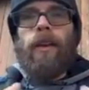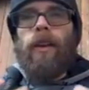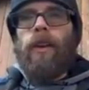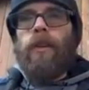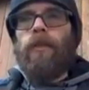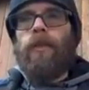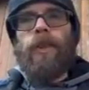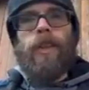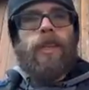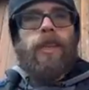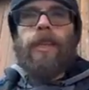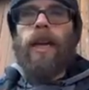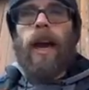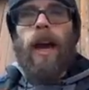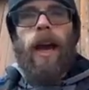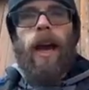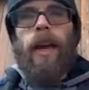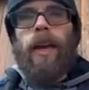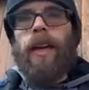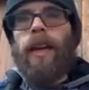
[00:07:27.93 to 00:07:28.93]
for this
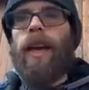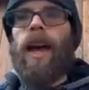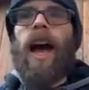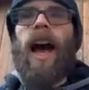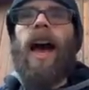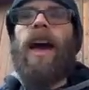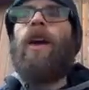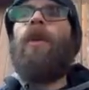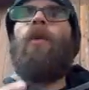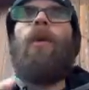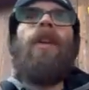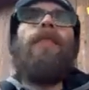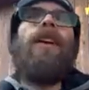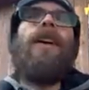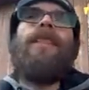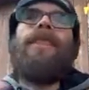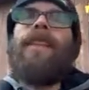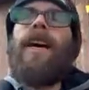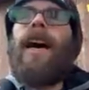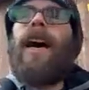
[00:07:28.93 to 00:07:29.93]
guy. I don't want
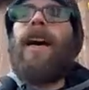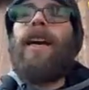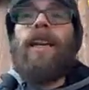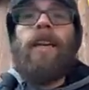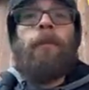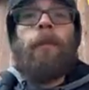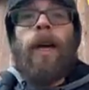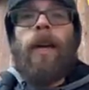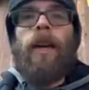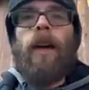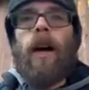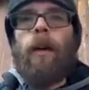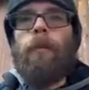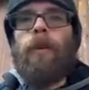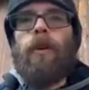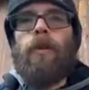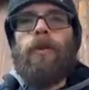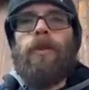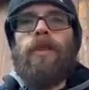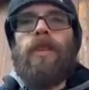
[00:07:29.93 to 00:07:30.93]
that dye in my
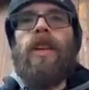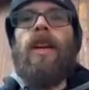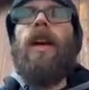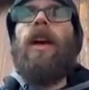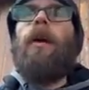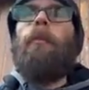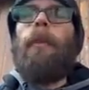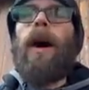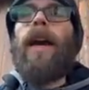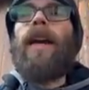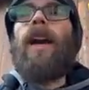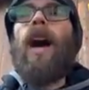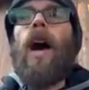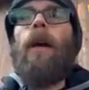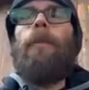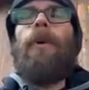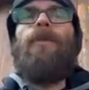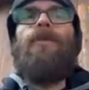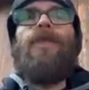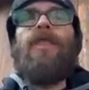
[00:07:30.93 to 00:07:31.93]
compost. My
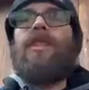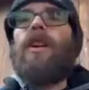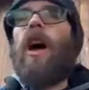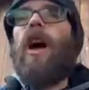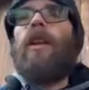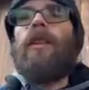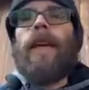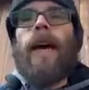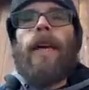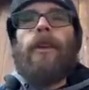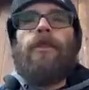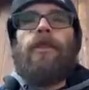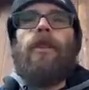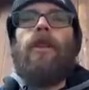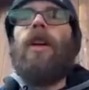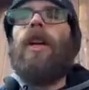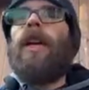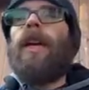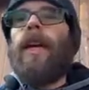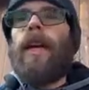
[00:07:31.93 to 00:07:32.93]
compost is all natural,
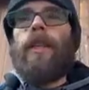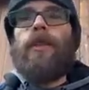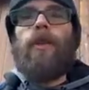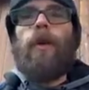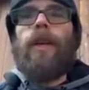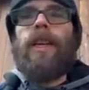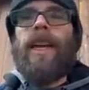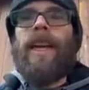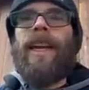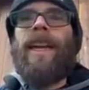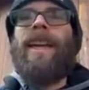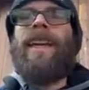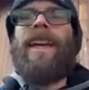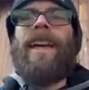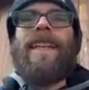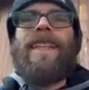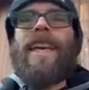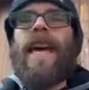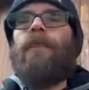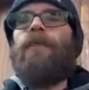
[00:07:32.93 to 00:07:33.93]
it's organic,
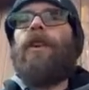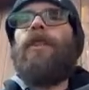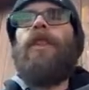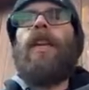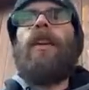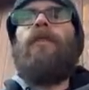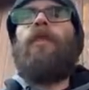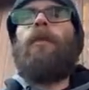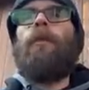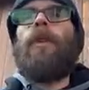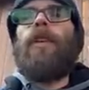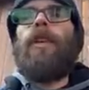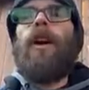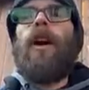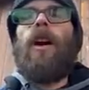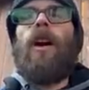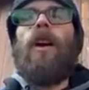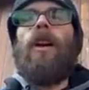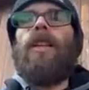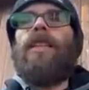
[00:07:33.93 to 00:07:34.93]
it's everything from the
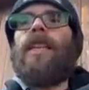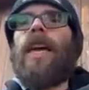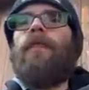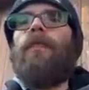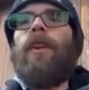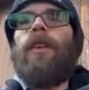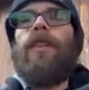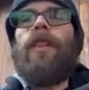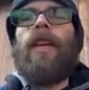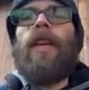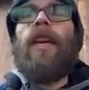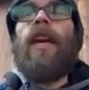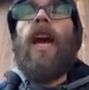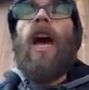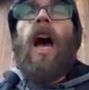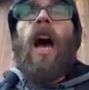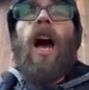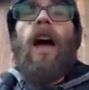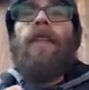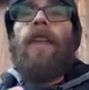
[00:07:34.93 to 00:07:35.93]
yard, it's everything
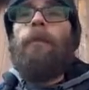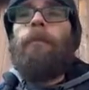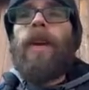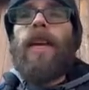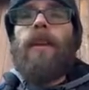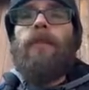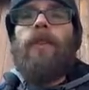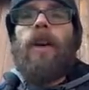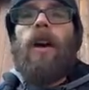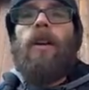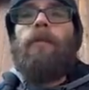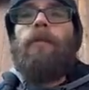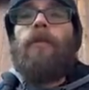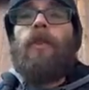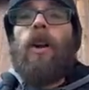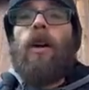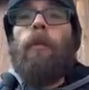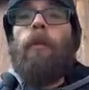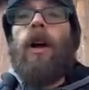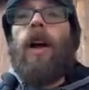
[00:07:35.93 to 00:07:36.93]
that may have gone
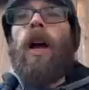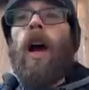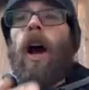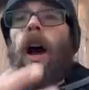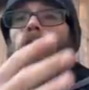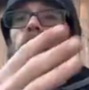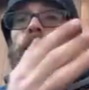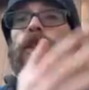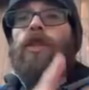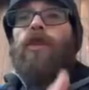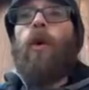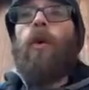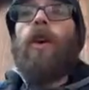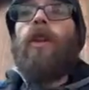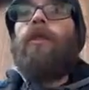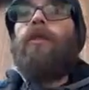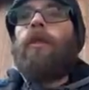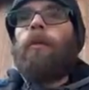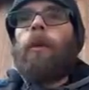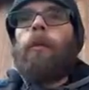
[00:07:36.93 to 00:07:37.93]
from
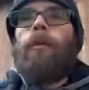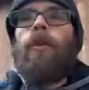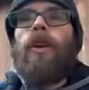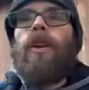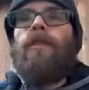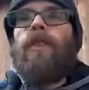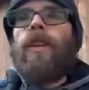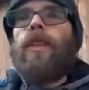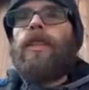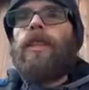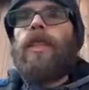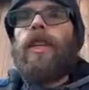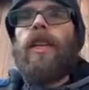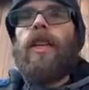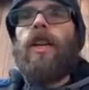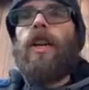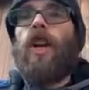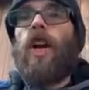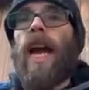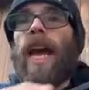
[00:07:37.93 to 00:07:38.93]
soil from the previous
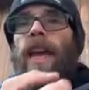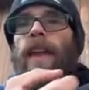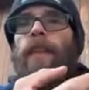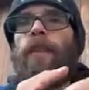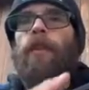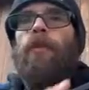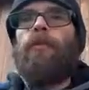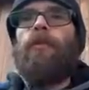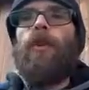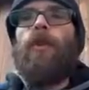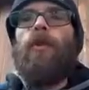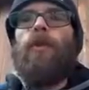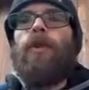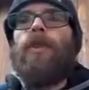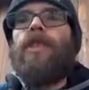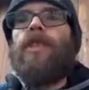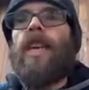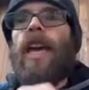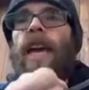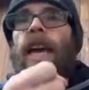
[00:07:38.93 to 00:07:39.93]
year, and the
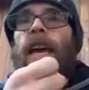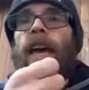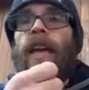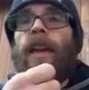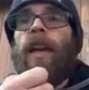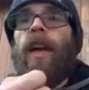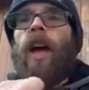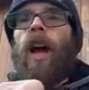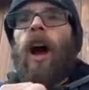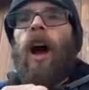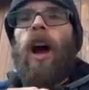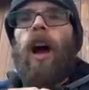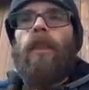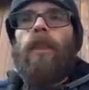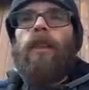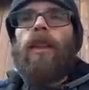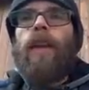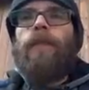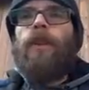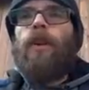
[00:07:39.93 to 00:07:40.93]
roots and the
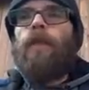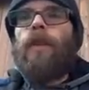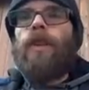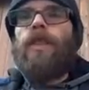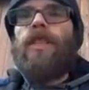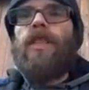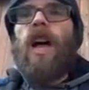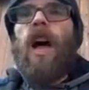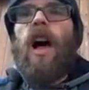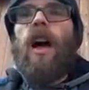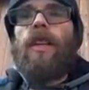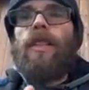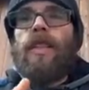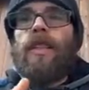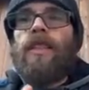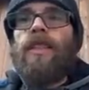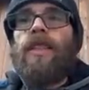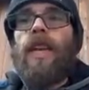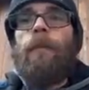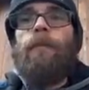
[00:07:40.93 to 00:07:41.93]
leftover stalks
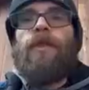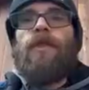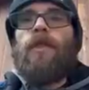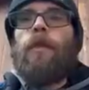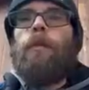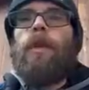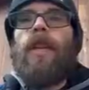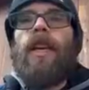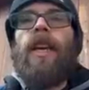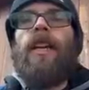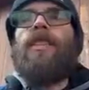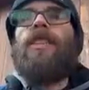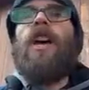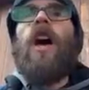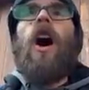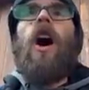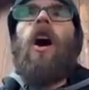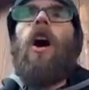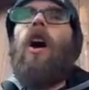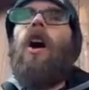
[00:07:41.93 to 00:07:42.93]
and stems of the plants
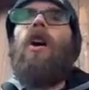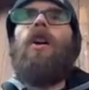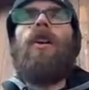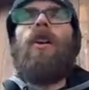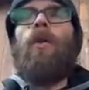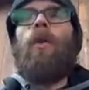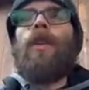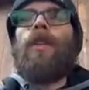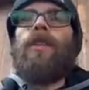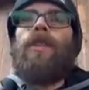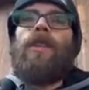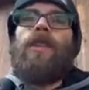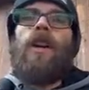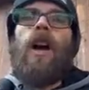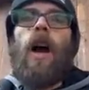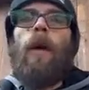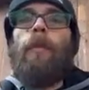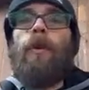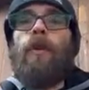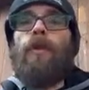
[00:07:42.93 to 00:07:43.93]
all go into this
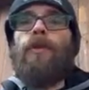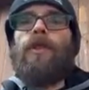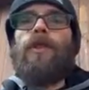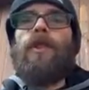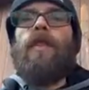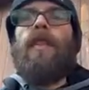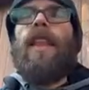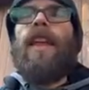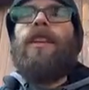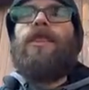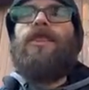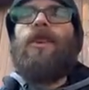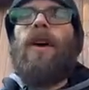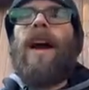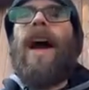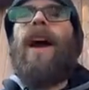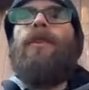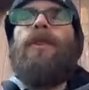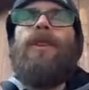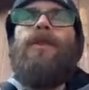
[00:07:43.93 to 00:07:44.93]
compost. So
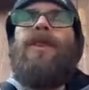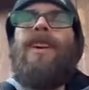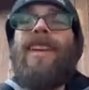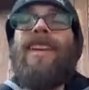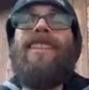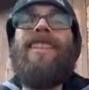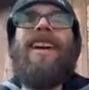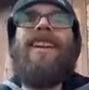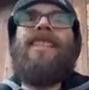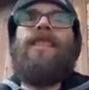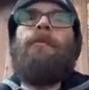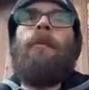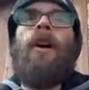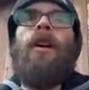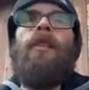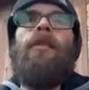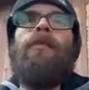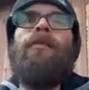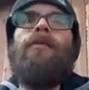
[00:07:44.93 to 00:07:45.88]
how do you get it that small?